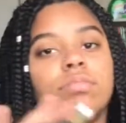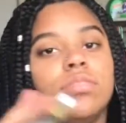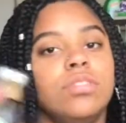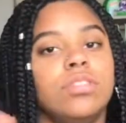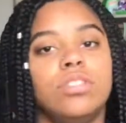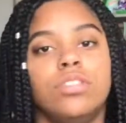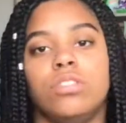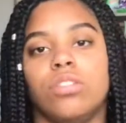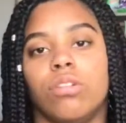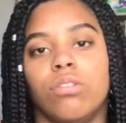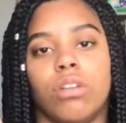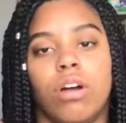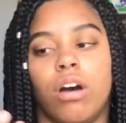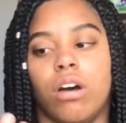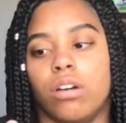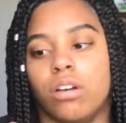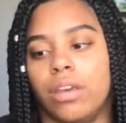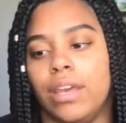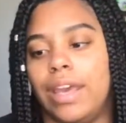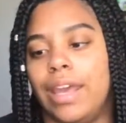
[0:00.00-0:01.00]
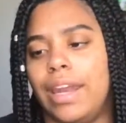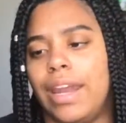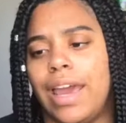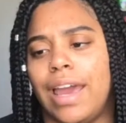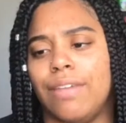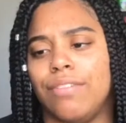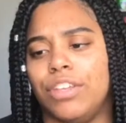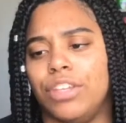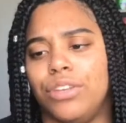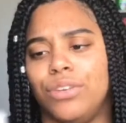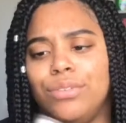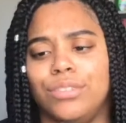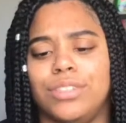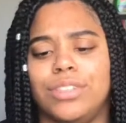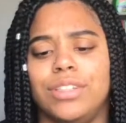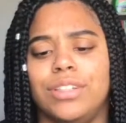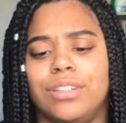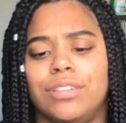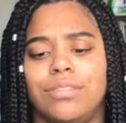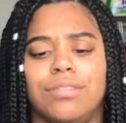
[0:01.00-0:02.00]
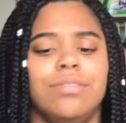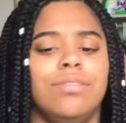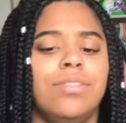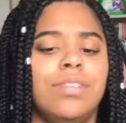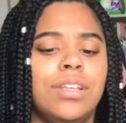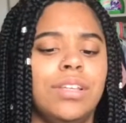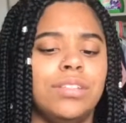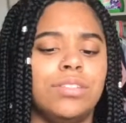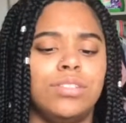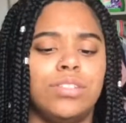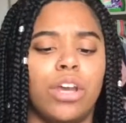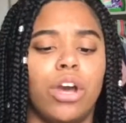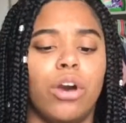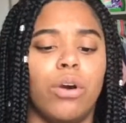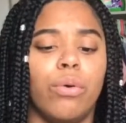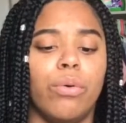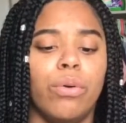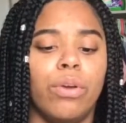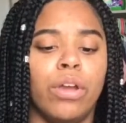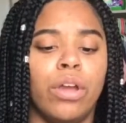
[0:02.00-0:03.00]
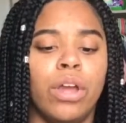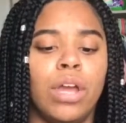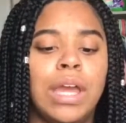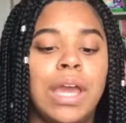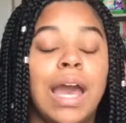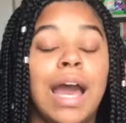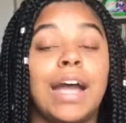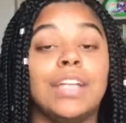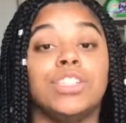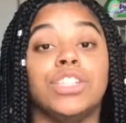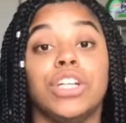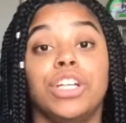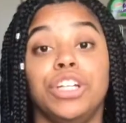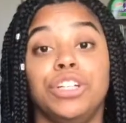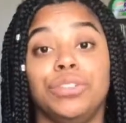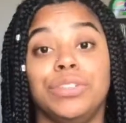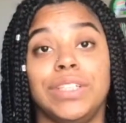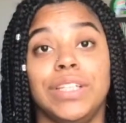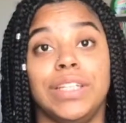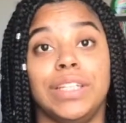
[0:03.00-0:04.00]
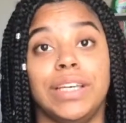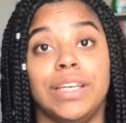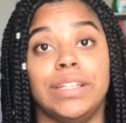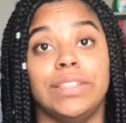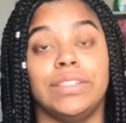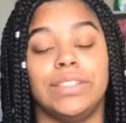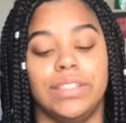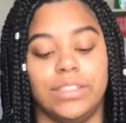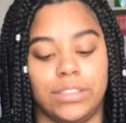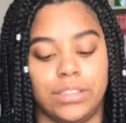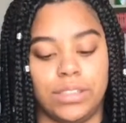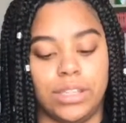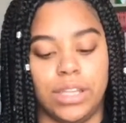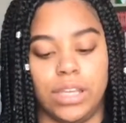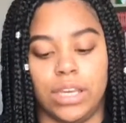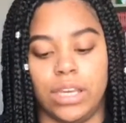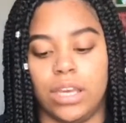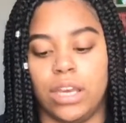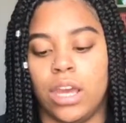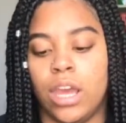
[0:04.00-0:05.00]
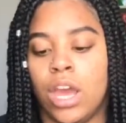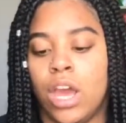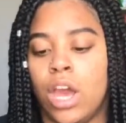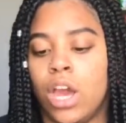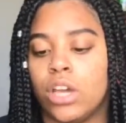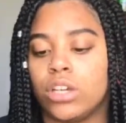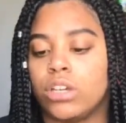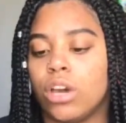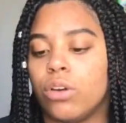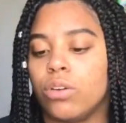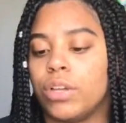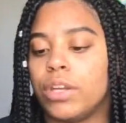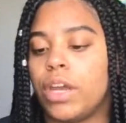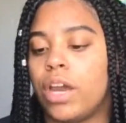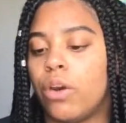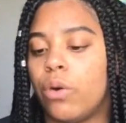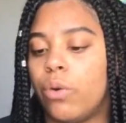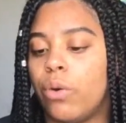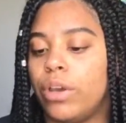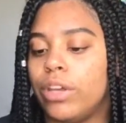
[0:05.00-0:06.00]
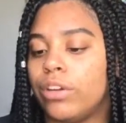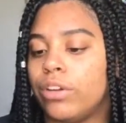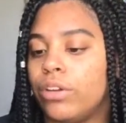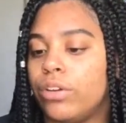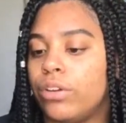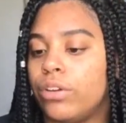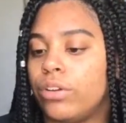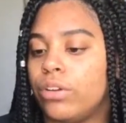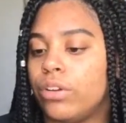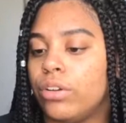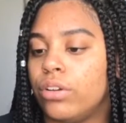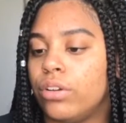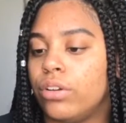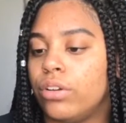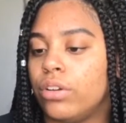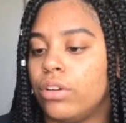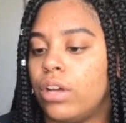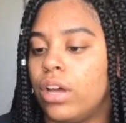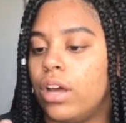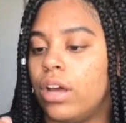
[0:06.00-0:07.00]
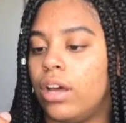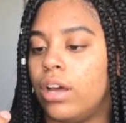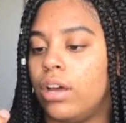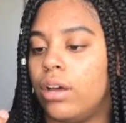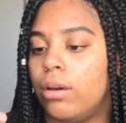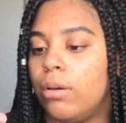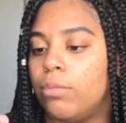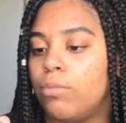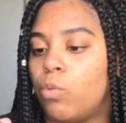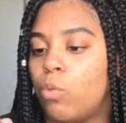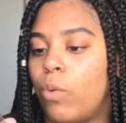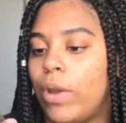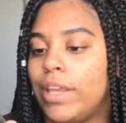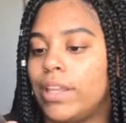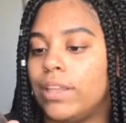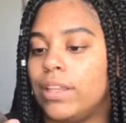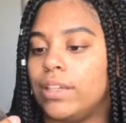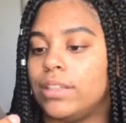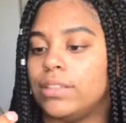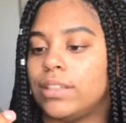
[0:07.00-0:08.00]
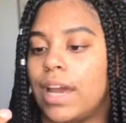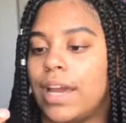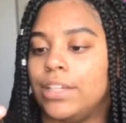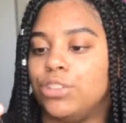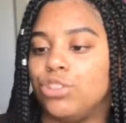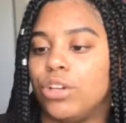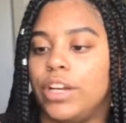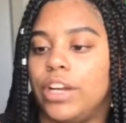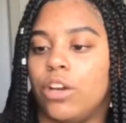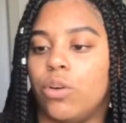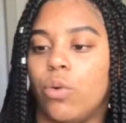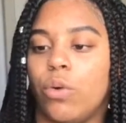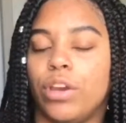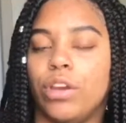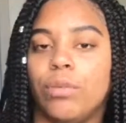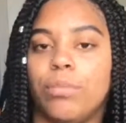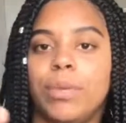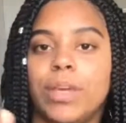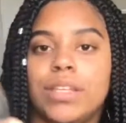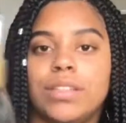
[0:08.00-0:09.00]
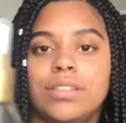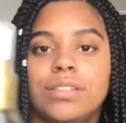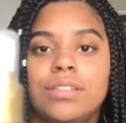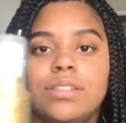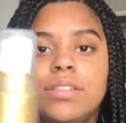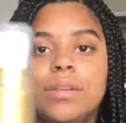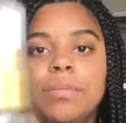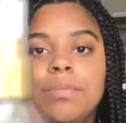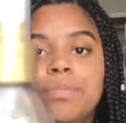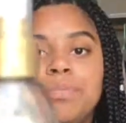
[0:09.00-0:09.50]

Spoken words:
so long and I haven't used it, so I started using this. It's the coconut oil weightless hydrating oil mist,